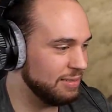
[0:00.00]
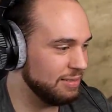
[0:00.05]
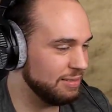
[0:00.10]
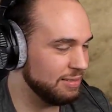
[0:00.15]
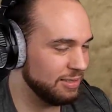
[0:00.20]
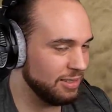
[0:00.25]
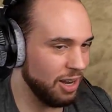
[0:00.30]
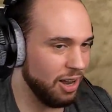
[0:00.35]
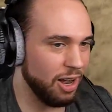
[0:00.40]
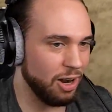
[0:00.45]

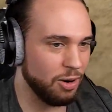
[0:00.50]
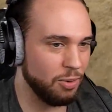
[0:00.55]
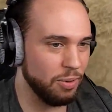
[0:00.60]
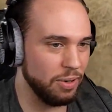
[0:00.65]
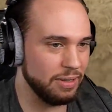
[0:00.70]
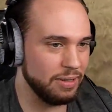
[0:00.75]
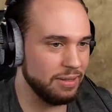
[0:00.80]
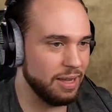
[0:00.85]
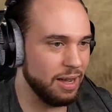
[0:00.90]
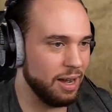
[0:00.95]
talk
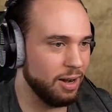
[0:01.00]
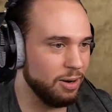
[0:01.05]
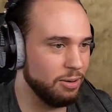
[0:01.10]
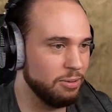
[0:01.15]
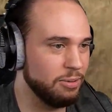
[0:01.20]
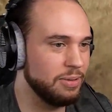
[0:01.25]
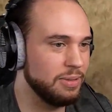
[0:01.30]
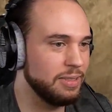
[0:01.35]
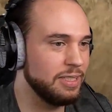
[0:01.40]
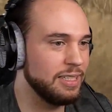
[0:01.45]
with, though.
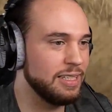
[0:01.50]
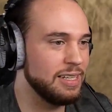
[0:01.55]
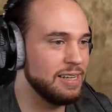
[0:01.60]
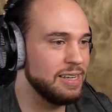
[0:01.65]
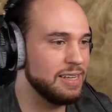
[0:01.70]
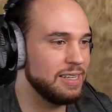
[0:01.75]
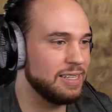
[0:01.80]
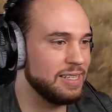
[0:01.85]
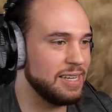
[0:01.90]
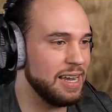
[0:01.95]

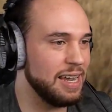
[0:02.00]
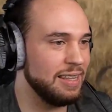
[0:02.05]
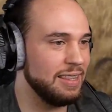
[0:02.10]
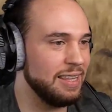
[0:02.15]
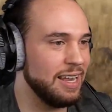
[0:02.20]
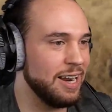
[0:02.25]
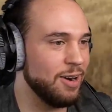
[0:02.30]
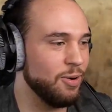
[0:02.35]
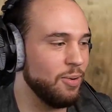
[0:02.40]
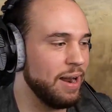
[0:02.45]
Set in
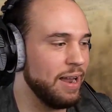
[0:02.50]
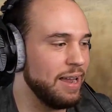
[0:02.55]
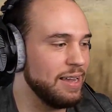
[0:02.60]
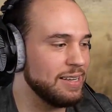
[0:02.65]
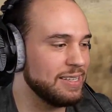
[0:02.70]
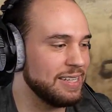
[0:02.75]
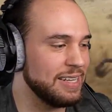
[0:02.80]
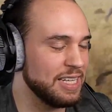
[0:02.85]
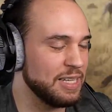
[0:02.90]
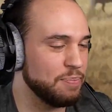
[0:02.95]
their way
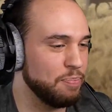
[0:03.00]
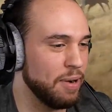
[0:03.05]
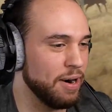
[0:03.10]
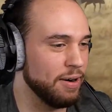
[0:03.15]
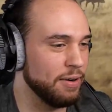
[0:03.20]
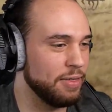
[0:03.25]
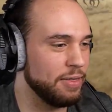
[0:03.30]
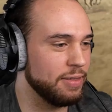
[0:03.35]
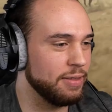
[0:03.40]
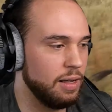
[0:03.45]
since
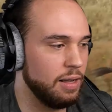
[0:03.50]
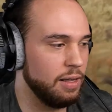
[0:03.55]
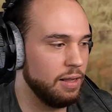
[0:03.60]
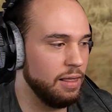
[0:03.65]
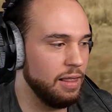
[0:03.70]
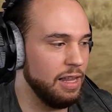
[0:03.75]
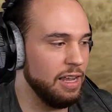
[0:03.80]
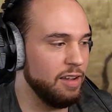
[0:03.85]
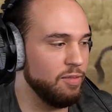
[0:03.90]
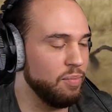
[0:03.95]
birth.
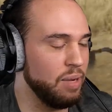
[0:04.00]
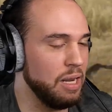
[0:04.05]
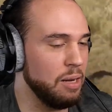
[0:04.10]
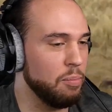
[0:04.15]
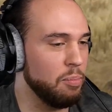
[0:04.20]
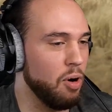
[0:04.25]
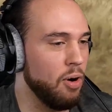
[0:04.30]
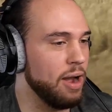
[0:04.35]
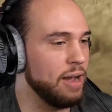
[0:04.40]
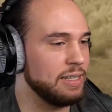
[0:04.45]
Leave them be,
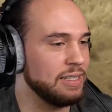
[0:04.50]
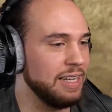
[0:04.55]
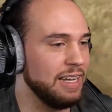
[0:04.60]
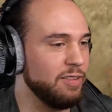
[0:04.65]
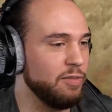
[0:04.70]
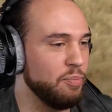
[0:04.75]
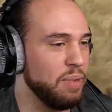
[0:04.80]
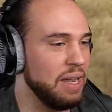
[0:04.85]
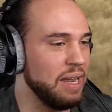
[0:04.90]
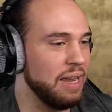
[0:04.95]
boys. Leave
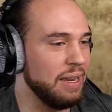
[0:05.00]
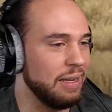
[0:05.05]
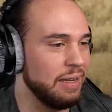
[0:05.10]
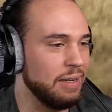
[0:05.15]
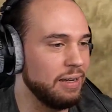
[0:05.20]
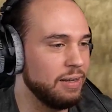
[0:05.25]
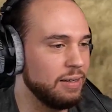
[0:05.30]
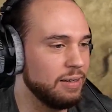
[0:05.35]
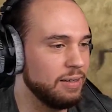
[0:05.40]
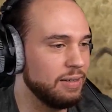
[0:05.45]
them be.
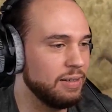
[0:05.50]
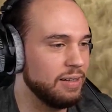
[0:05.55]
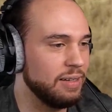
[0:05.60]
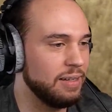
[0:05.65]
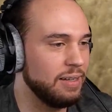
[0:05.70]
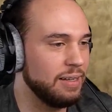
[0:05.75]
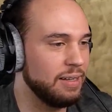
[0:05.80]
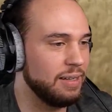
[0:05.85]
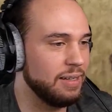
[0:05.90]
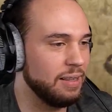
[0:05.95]

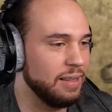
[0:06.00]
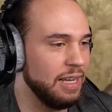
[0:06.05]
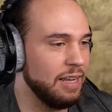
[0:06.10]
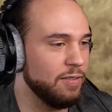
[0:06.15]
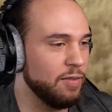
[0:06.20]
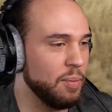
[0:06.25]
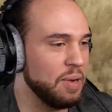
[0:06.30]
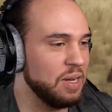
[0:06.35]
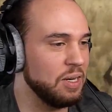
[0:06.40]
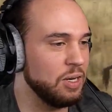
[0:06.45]
Leave
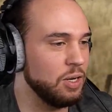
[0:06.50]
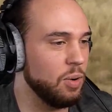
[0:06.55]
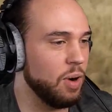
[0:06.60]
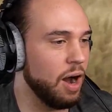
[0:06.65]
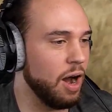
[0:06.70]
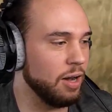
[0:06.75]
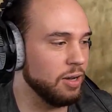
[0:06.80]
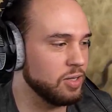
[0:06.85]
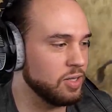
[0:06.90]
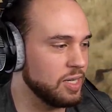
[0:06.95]
them in New
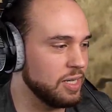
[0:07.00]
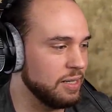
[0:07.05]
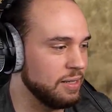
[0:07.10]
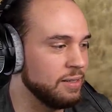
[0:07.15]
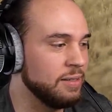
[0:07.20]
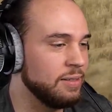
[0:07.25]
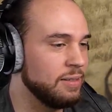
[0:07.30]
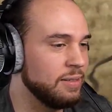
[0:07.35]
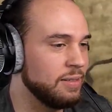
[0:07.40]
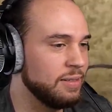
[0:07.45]
Austin.
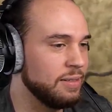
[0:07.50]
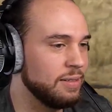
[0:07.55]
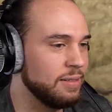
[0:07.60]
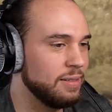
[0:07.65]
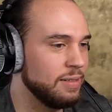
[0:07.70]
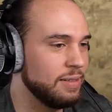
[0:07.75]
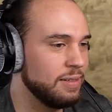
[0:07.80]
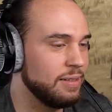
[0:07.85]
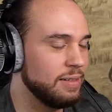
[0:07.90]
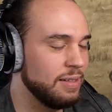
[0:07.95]

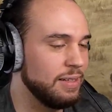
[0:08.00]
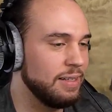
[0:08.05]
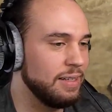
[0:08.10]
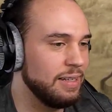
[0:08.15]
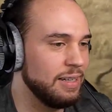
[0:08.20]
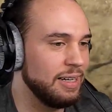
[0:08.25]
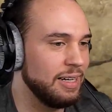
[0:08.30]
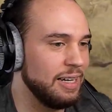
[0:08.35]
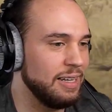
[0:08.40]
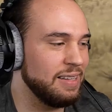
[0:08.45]

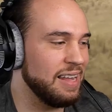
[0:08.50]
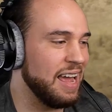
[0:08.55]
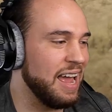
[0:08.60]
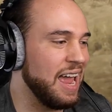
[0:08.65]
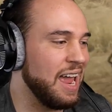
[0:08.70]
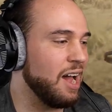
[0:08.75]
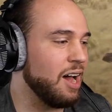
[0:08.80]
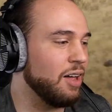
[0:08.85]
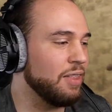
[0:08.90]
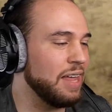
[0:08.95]
In the
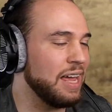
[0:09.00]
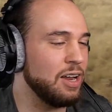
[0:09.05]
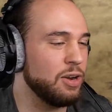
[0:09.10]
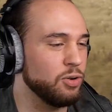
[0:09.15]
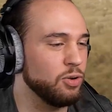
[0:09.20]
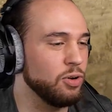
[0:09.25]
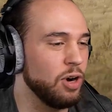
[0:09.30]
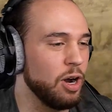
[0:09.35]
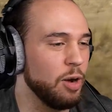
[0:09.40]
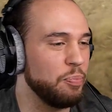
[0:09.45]
hell they
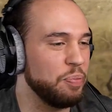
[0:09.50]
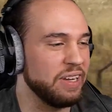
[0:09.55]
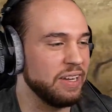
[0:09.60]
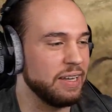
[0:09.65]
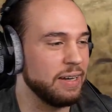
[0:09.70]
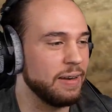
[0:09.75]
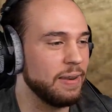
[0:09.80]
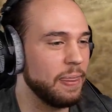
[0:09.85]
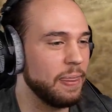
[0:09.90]
grew up in.